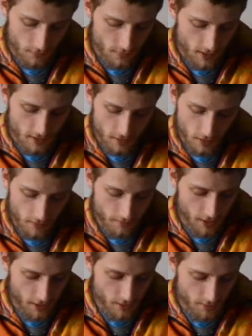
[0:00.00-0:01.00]
there's not
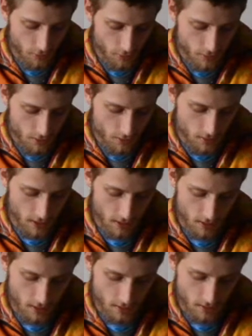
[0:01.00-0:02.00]
much more to it.